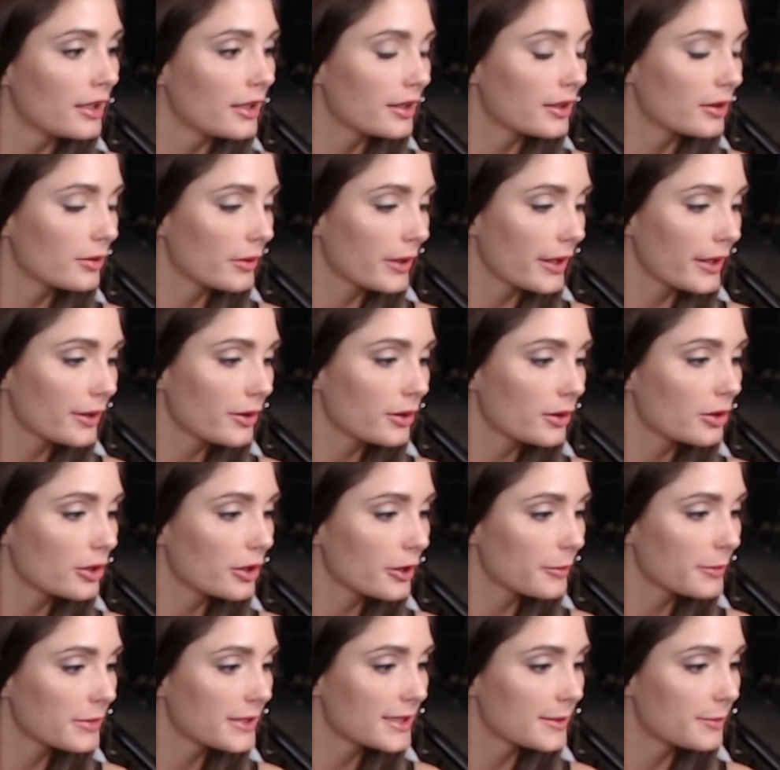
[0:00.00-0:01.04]
The red
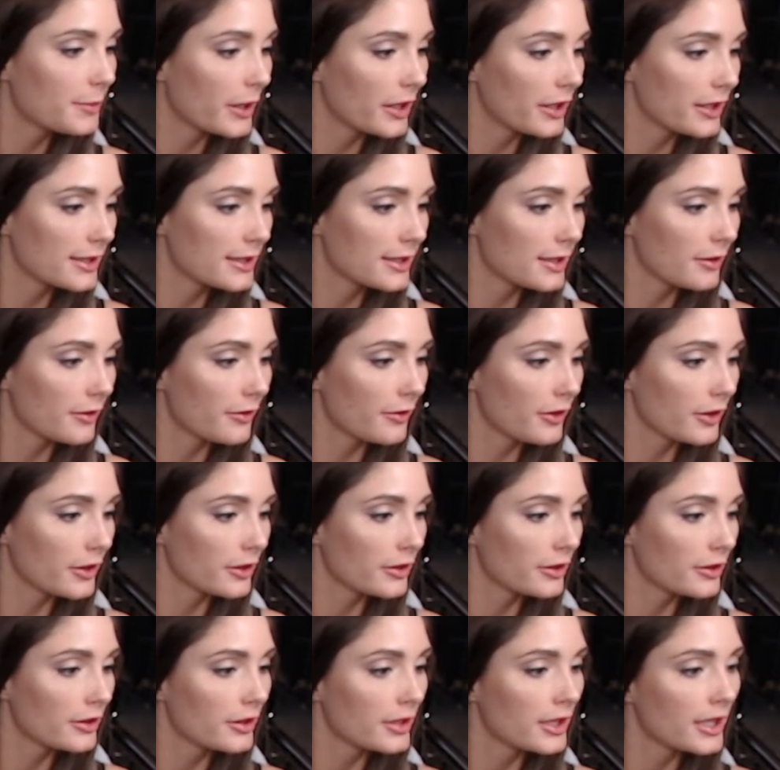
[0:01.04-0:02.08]
orb spun as it
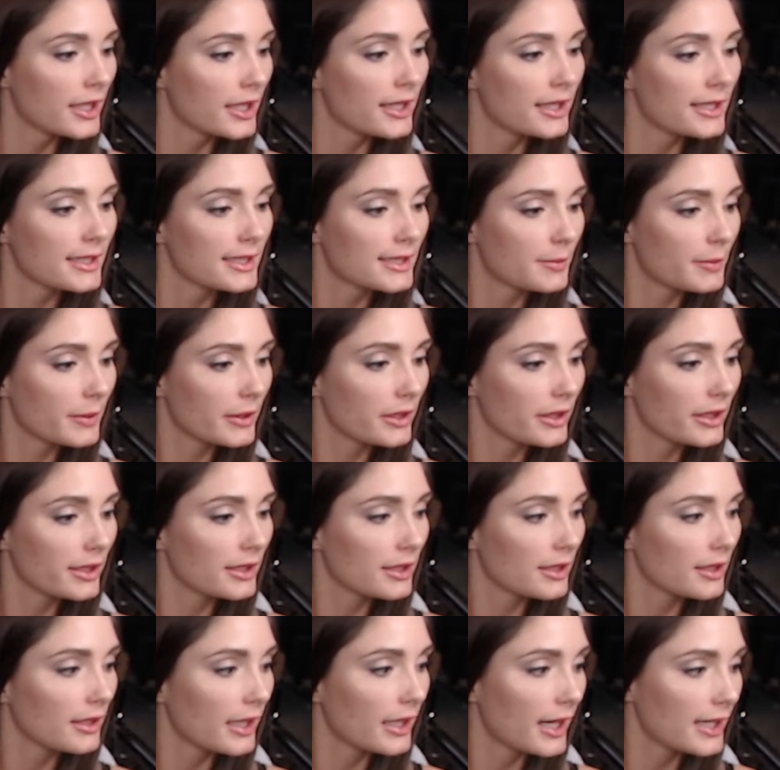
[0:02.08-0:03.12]
flew, spilling
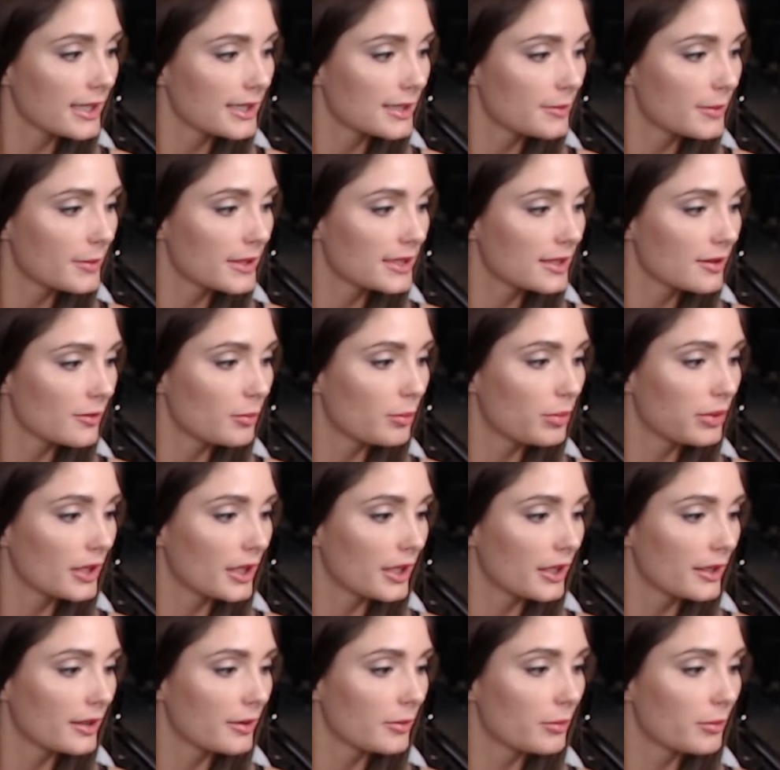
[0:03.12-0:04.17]
the last bits of
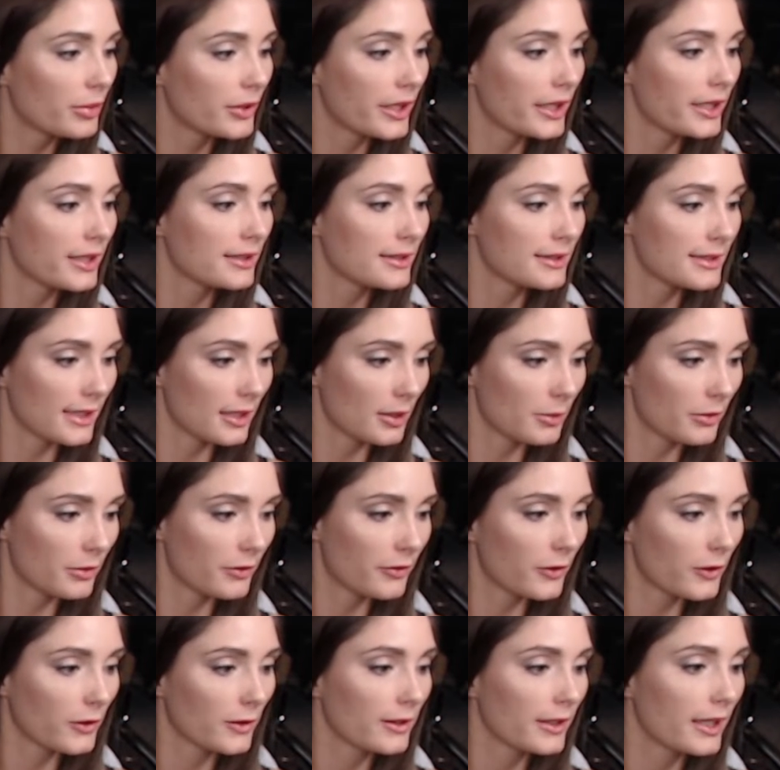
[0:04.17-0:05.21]
blood and brains out
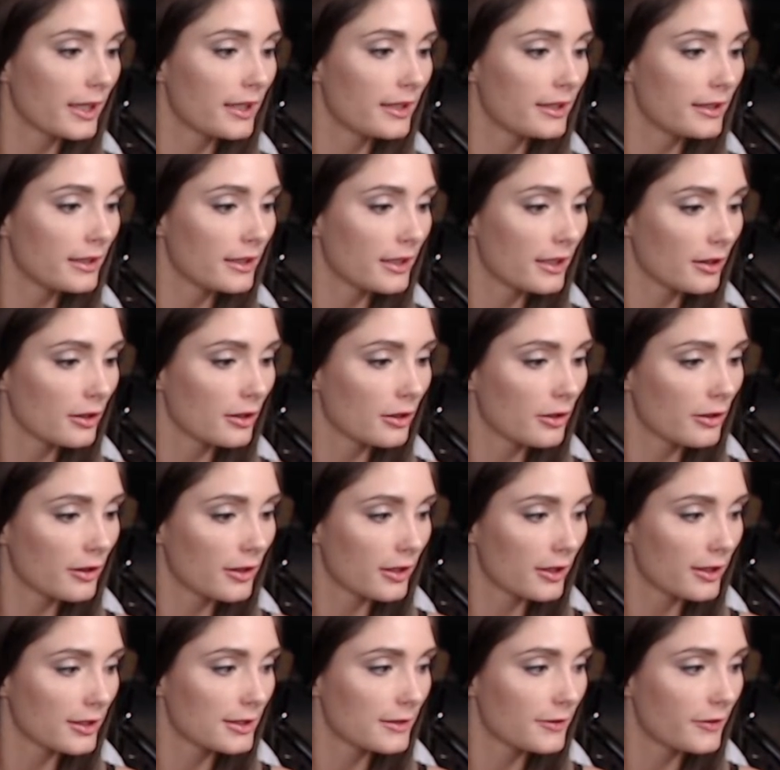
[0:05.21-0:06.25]
before landing at
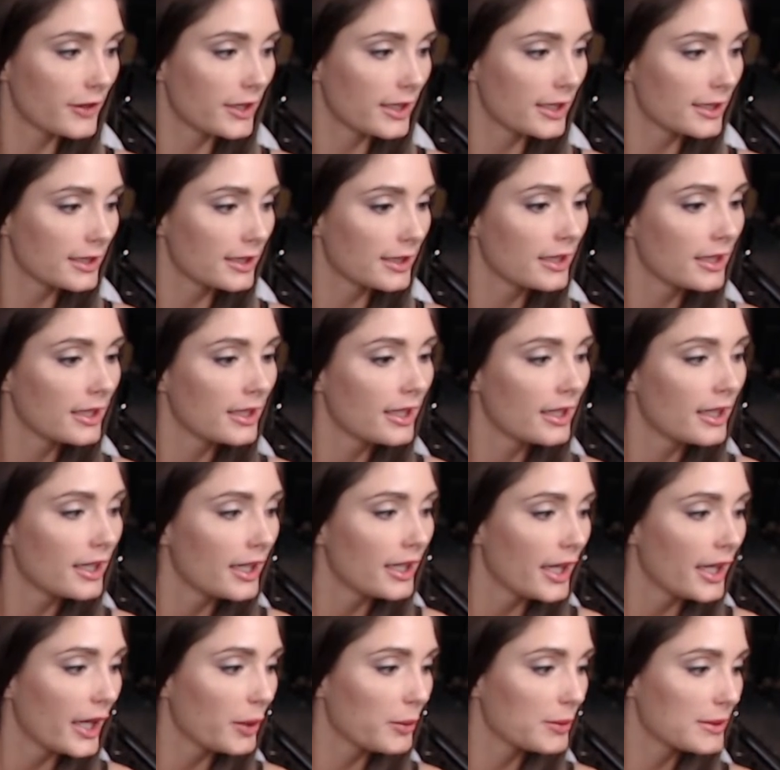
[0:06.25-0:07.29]
Lothar's feet.
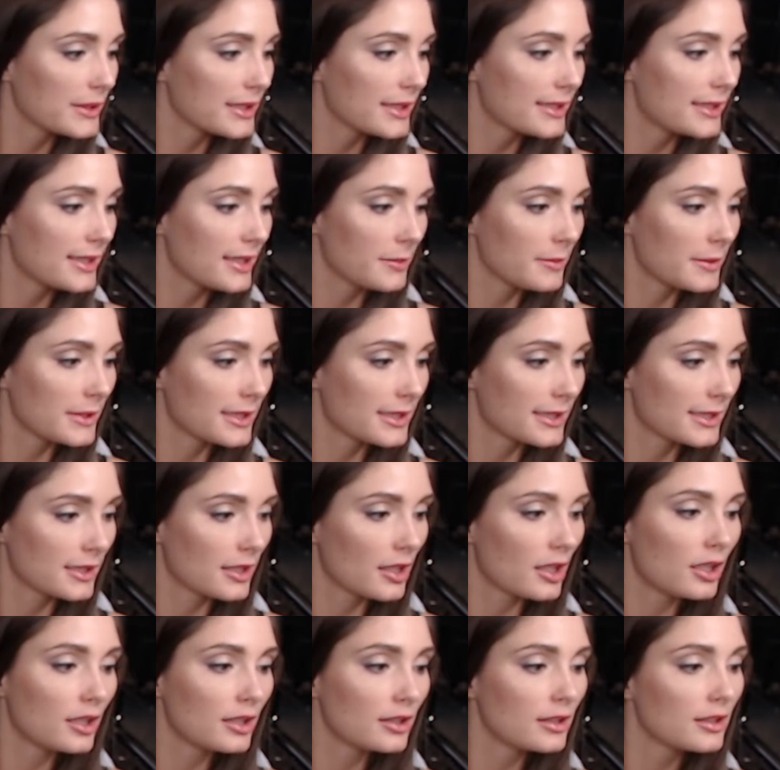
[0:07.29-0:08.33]
It was a demon's
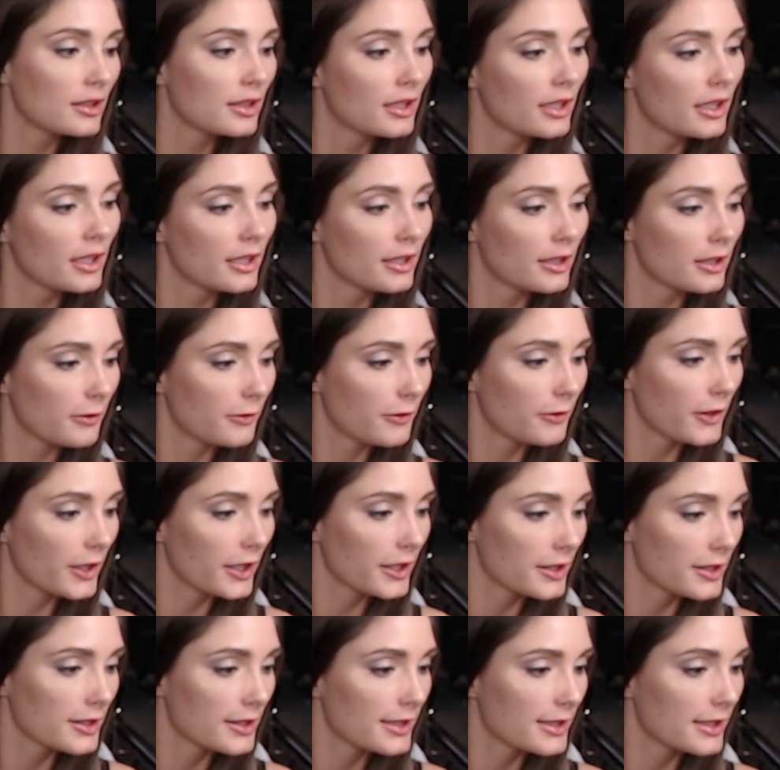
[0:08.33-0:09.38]
skull, the
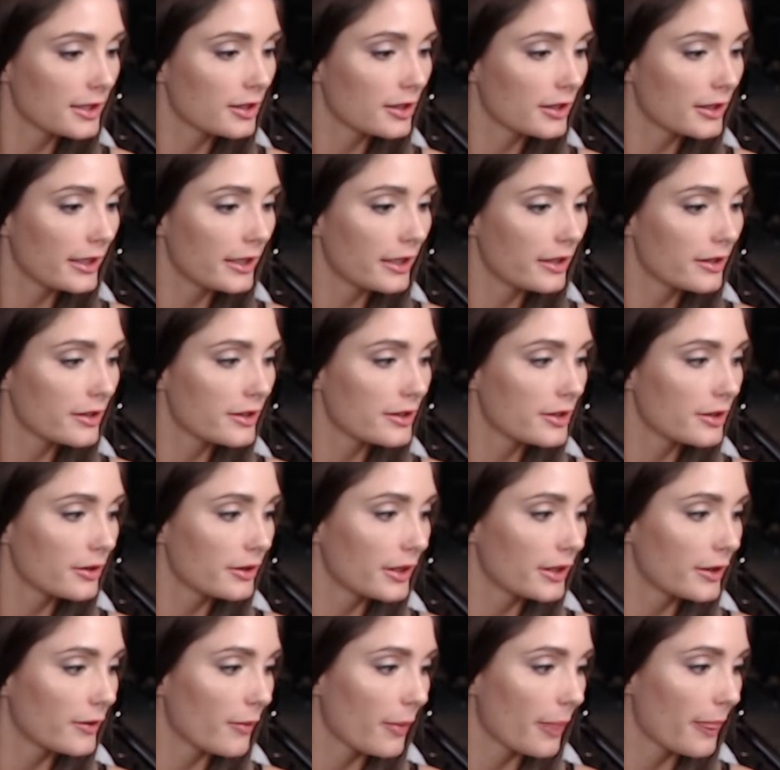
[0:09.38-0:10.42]
flesh still adhered to
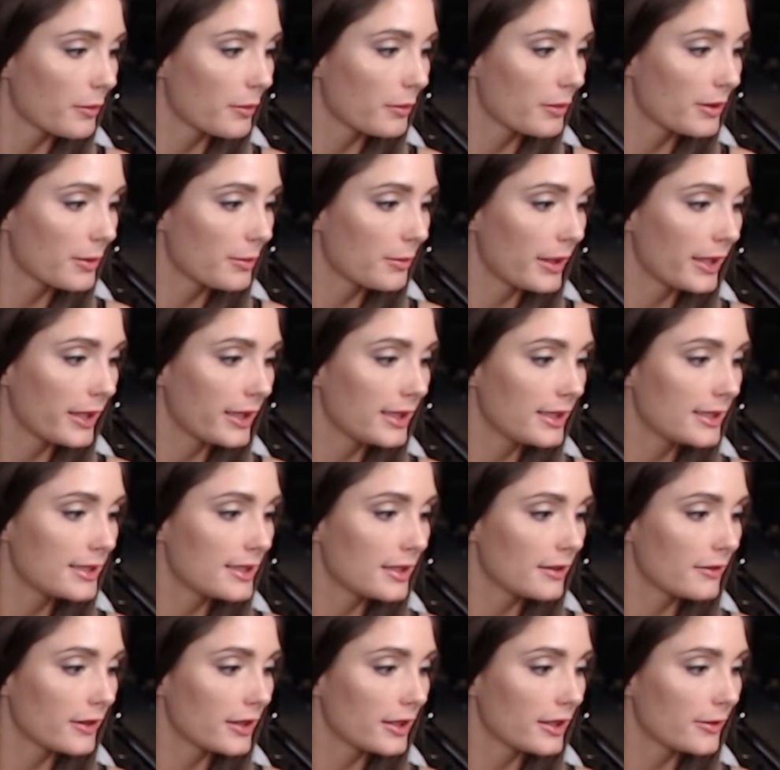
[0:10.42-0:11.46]
it, with a mighty
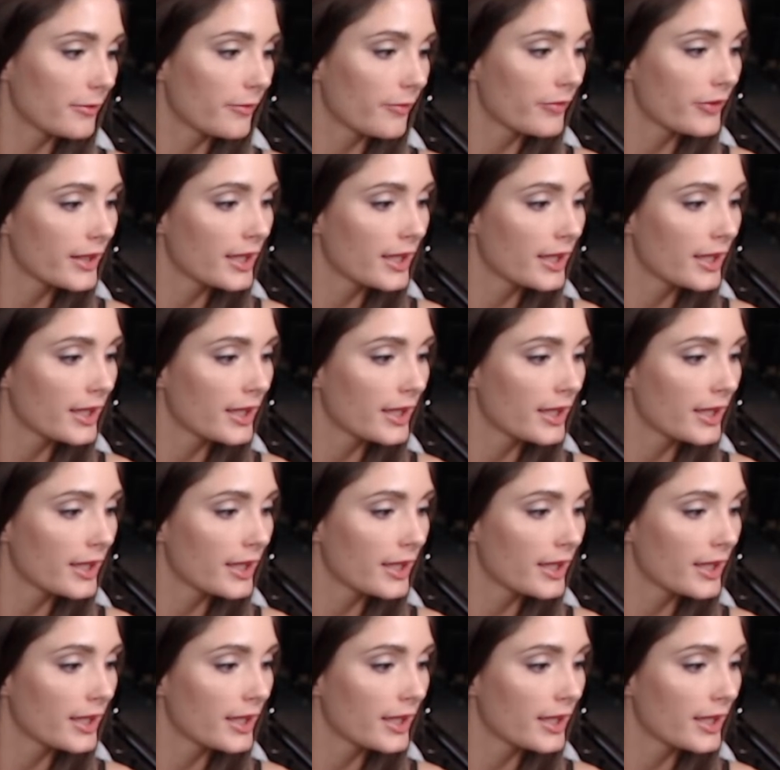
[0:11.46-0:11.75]
divot,